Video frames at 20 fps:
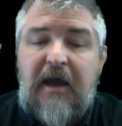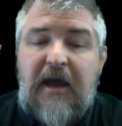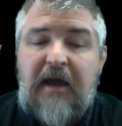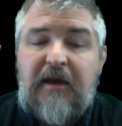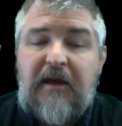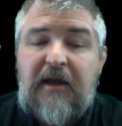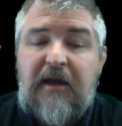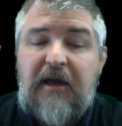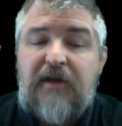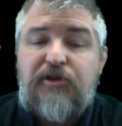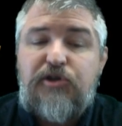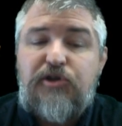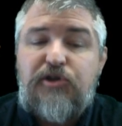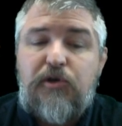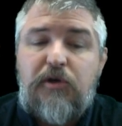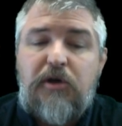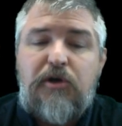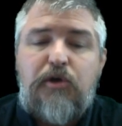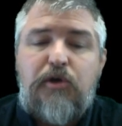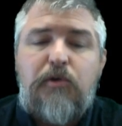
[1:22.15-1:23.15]
and
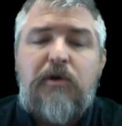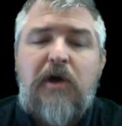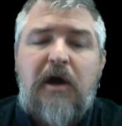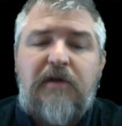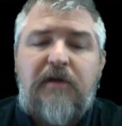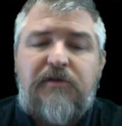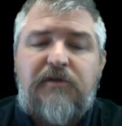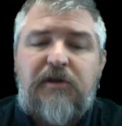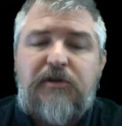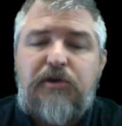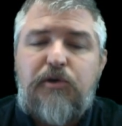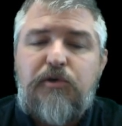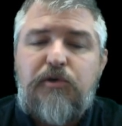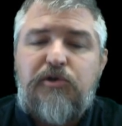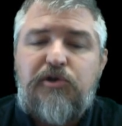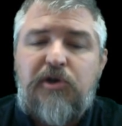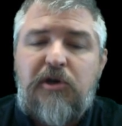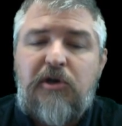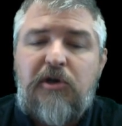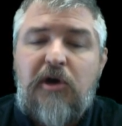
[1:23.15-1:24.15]
issued a new
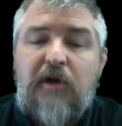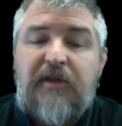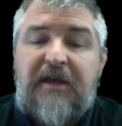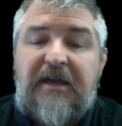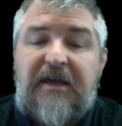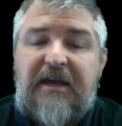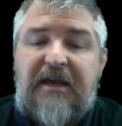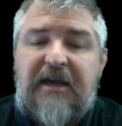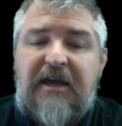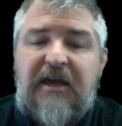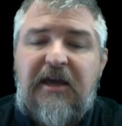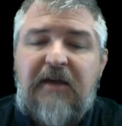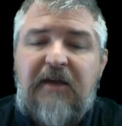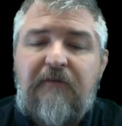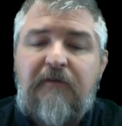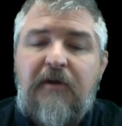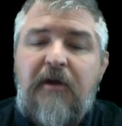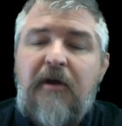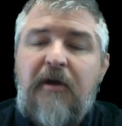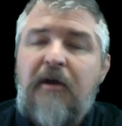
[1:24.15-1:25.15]
constitution on the
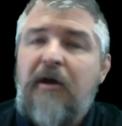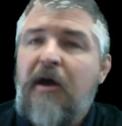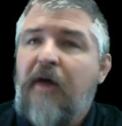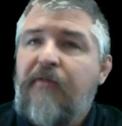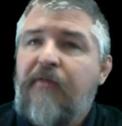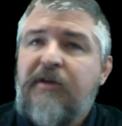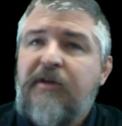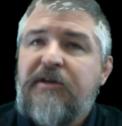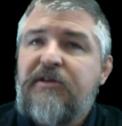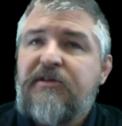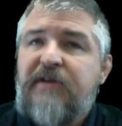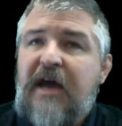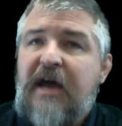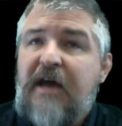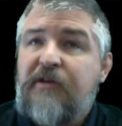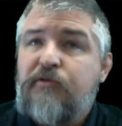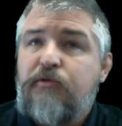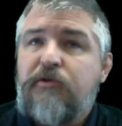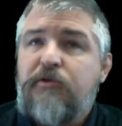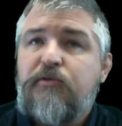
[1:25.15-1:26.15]
eve of the
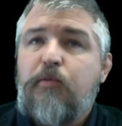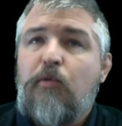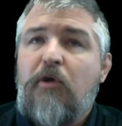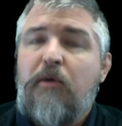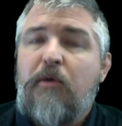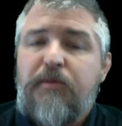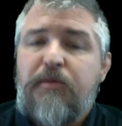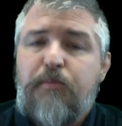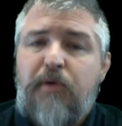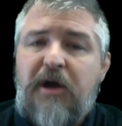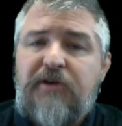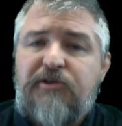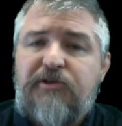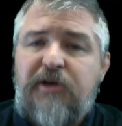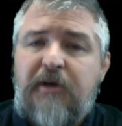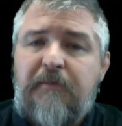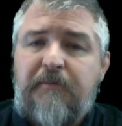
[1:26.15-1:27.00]
disastrous war with Prussia.